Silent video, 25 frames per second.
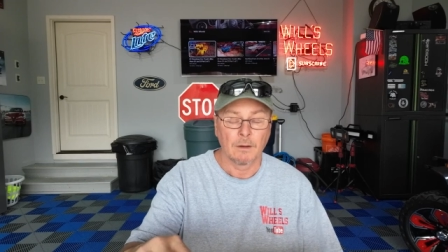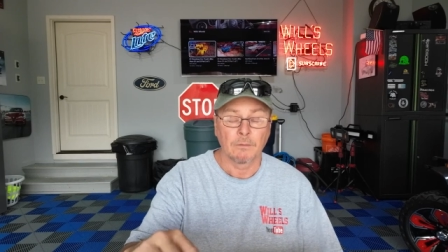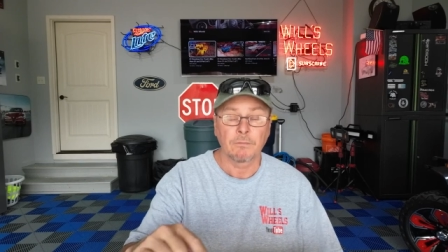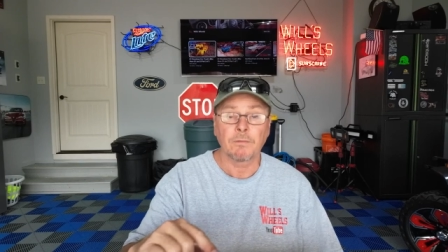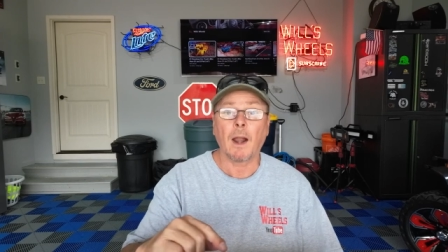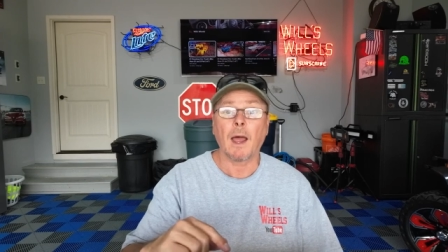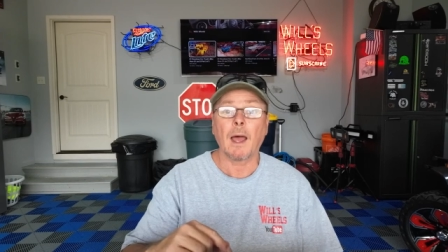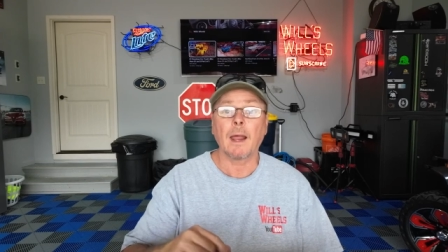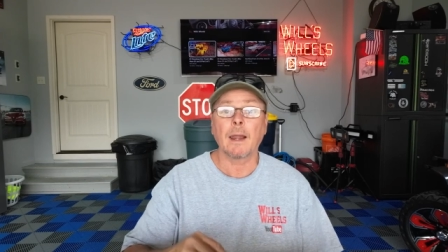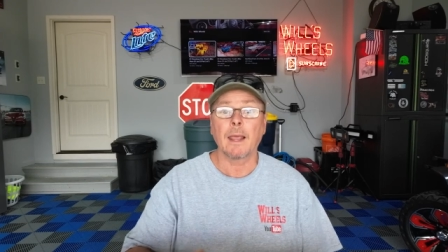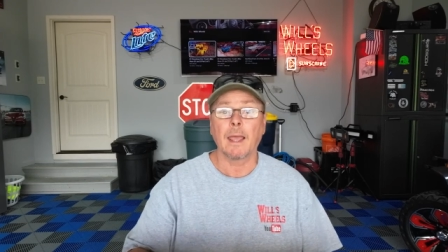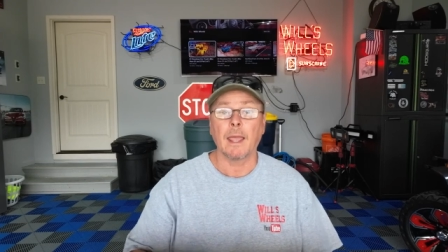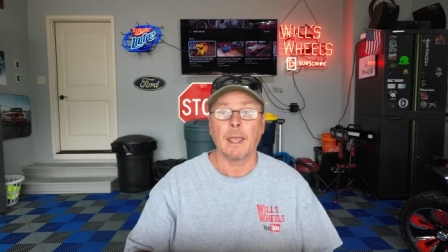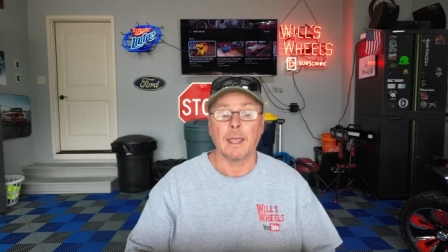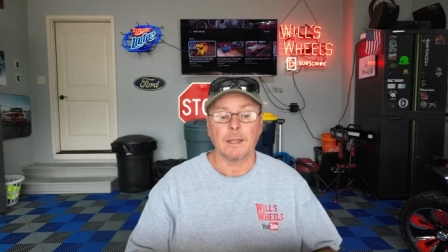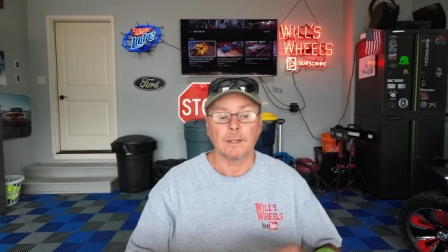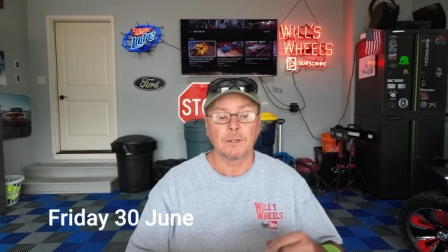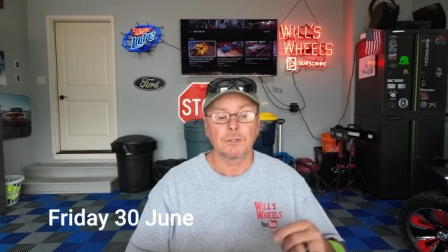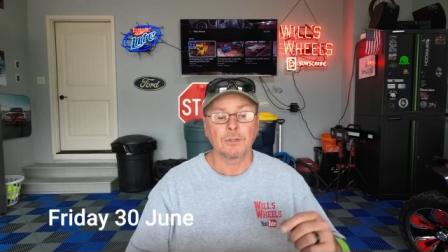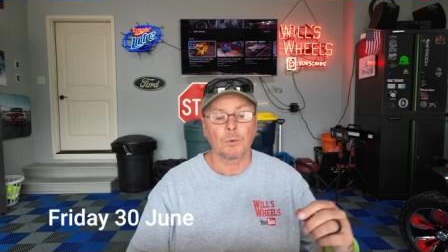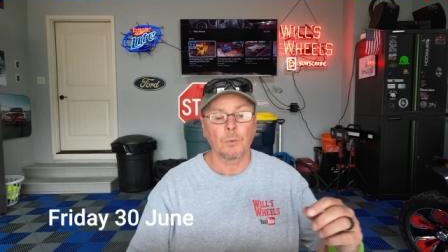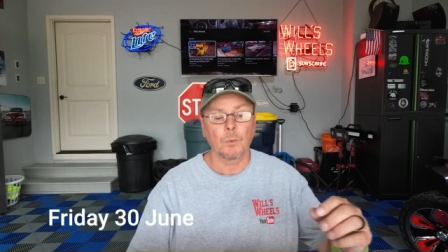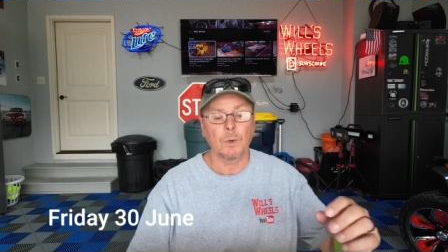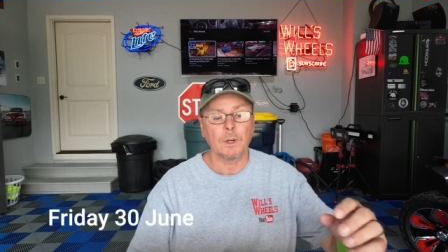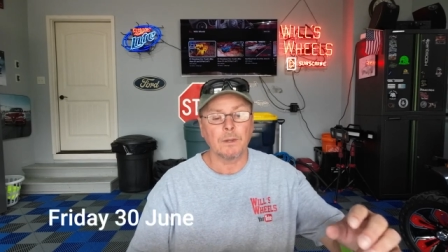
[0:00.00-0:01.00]
Friday,
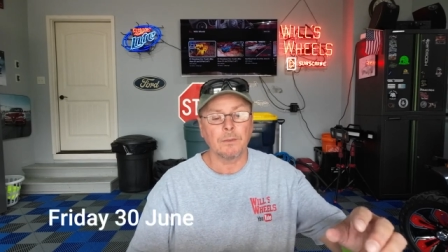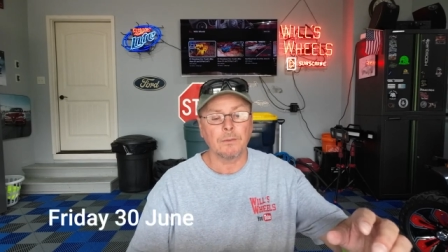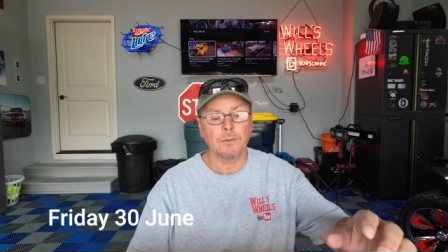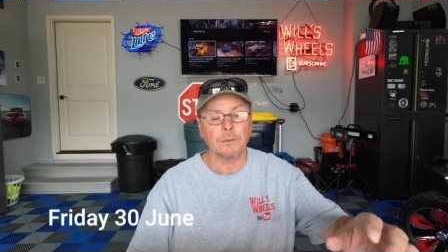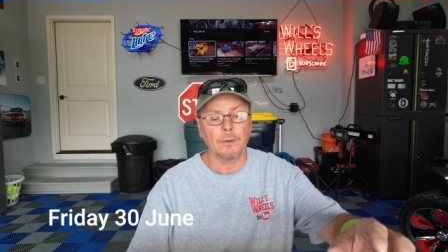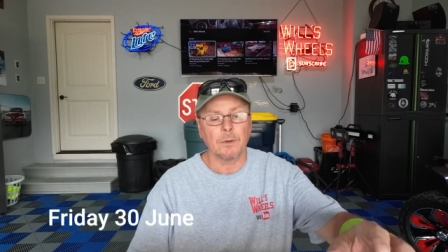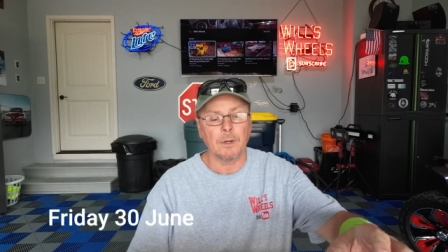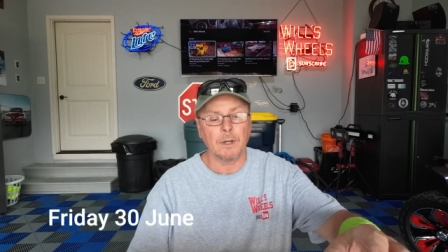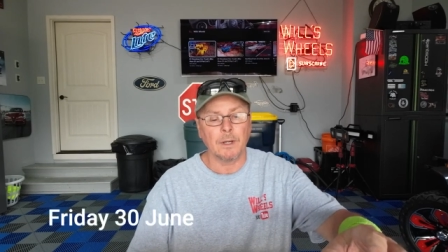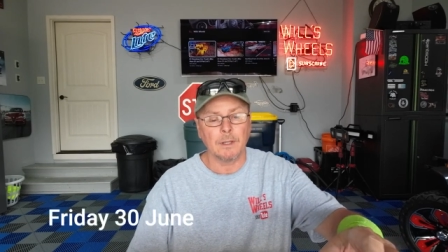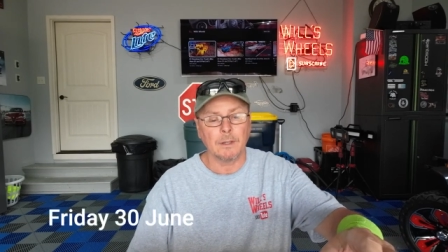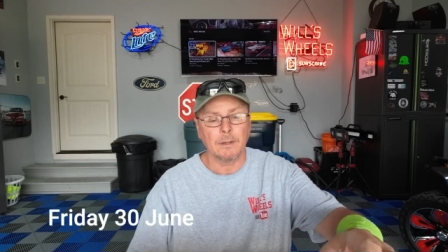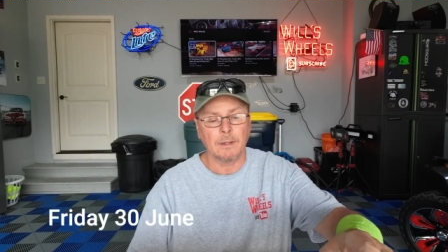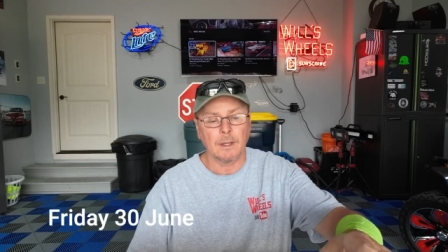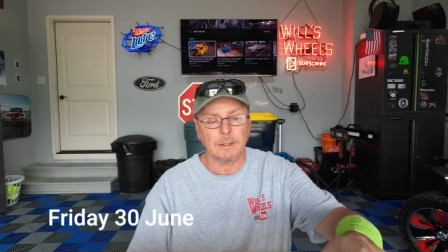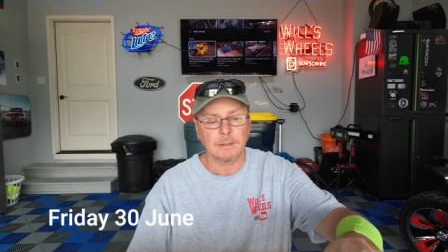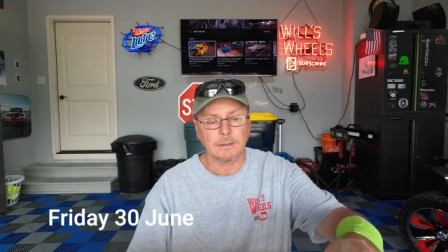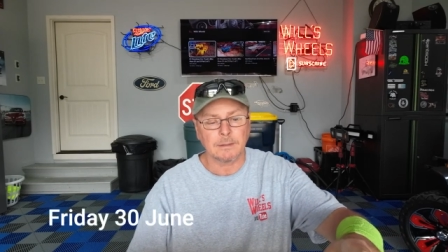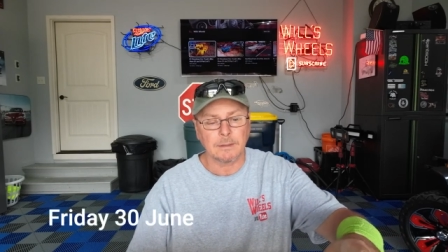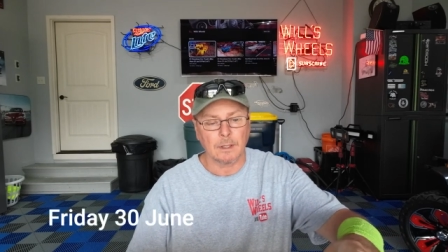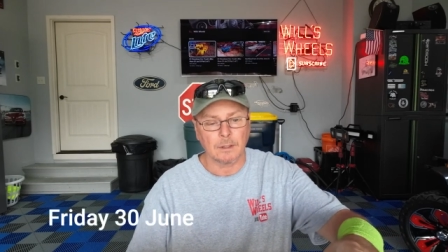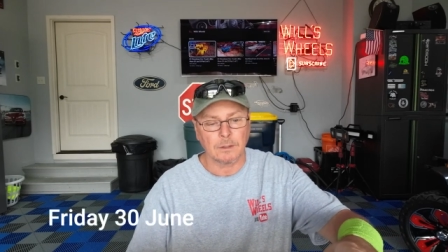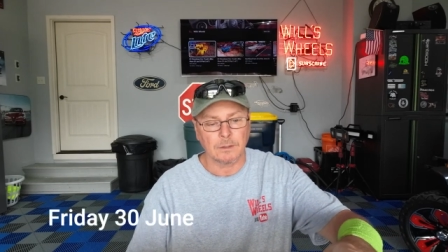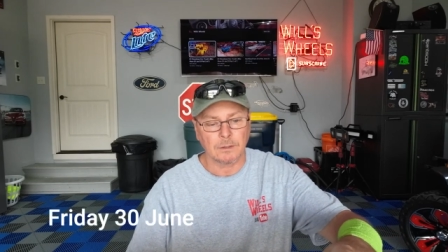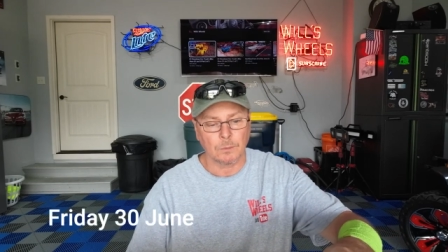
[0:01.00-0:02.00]
23,
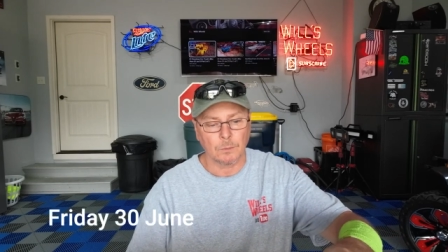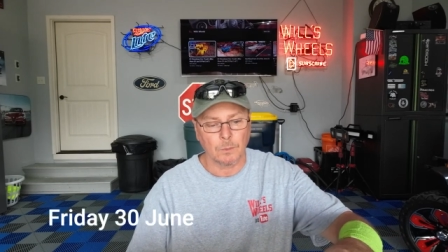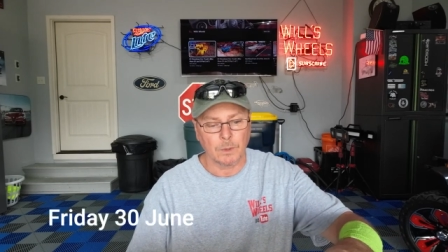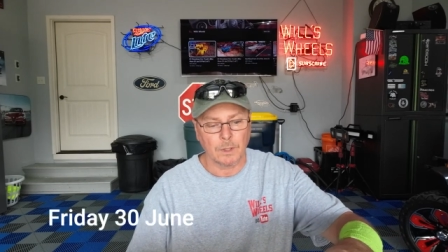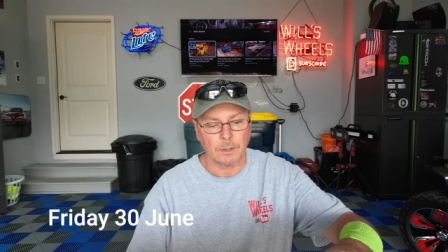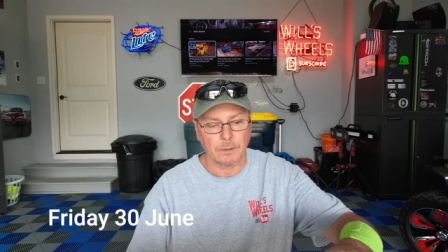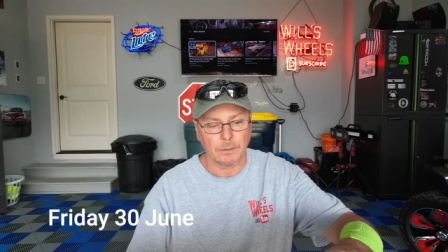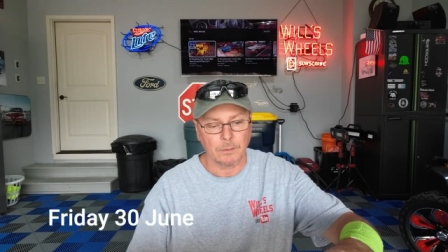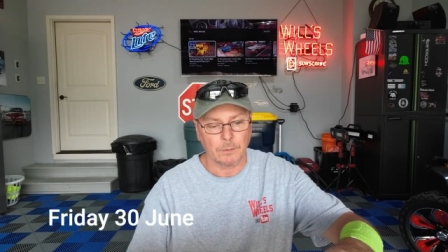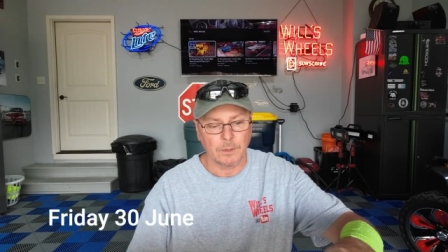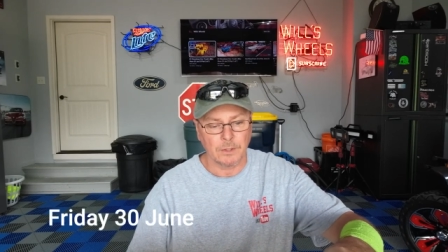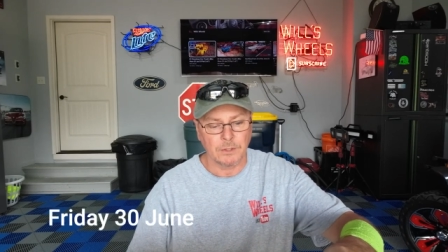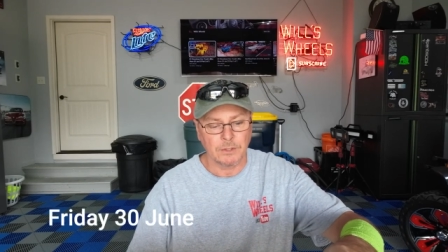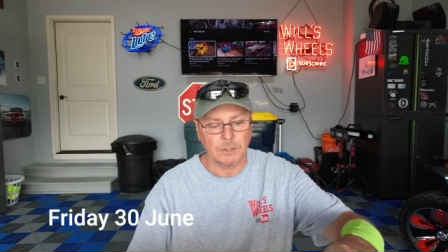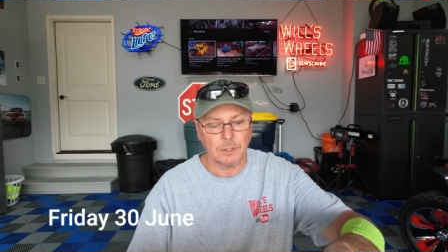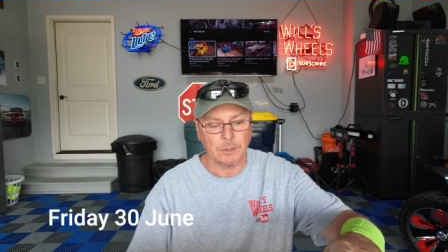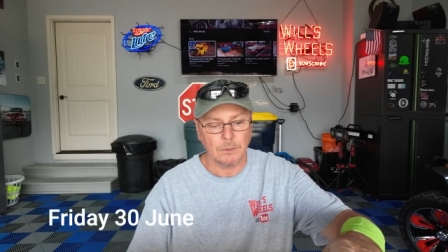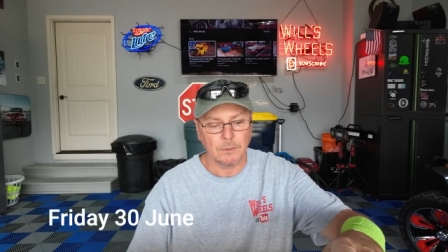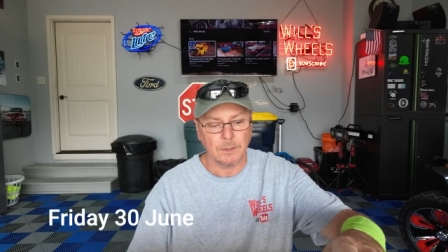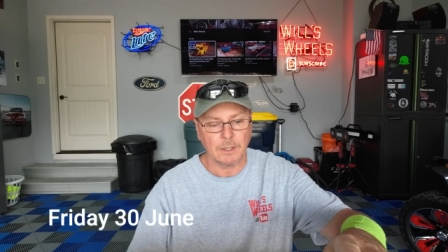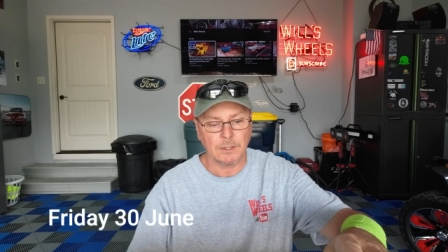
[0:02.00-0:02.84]
that's not 23 June,